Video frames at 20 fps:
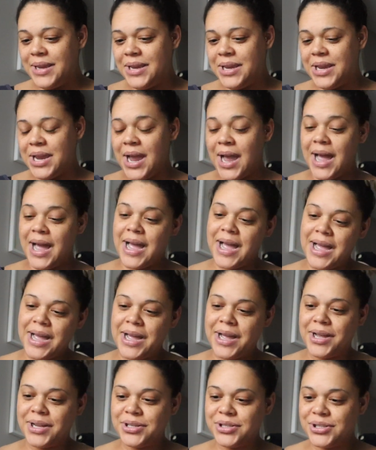
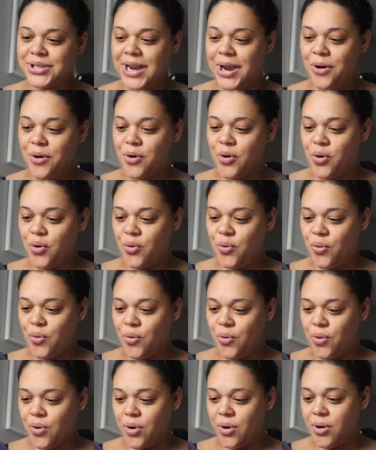gosh, how
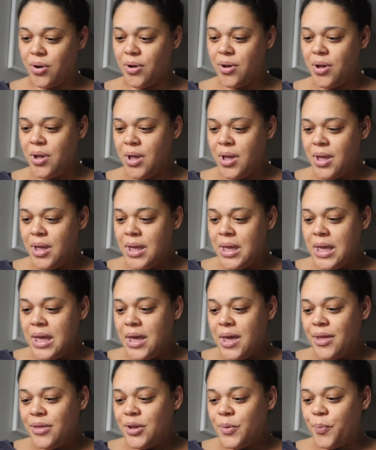cool.
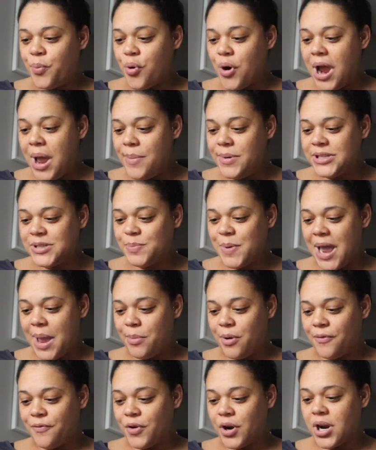The Promise
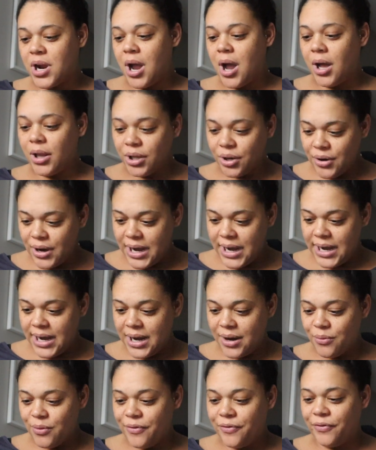Bible for
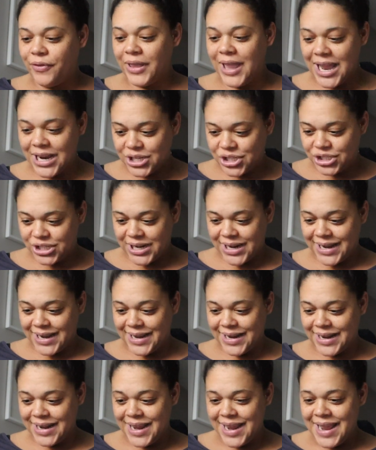Coloring,
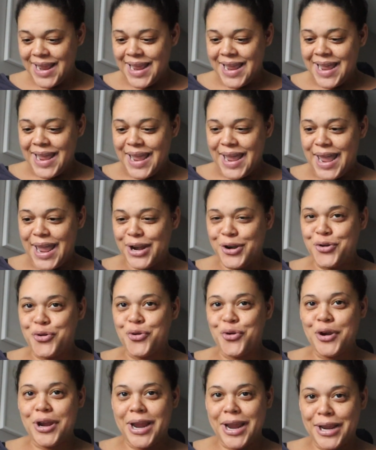Reflection, and
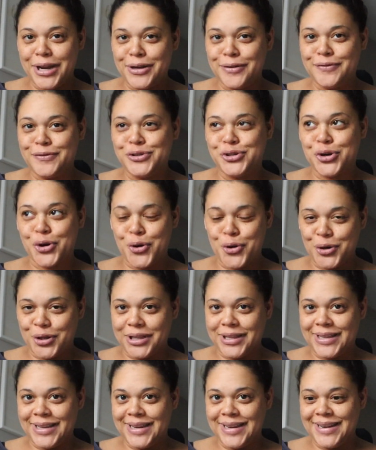Creative
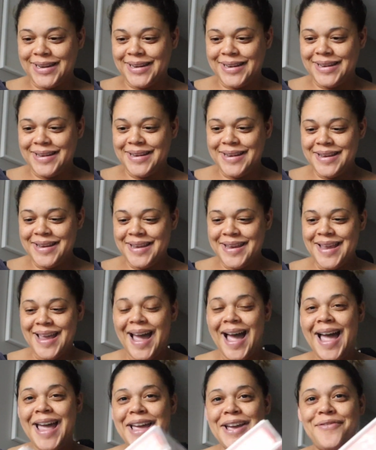Journaling.
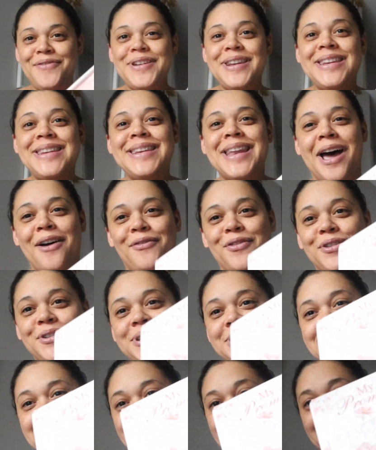I have never
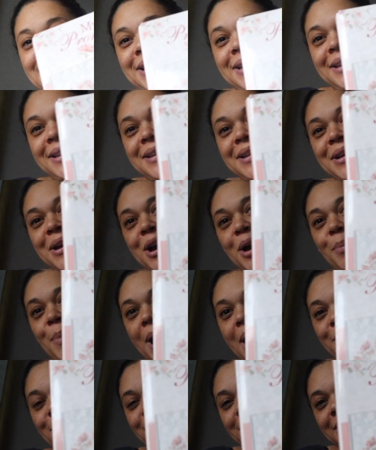seen a
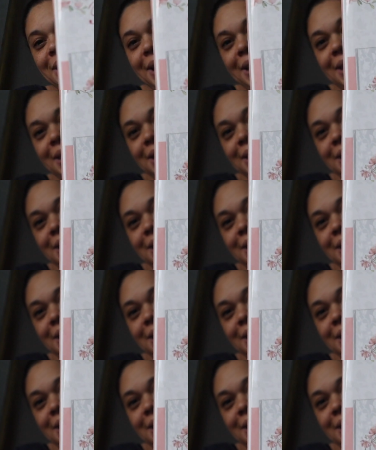Bible like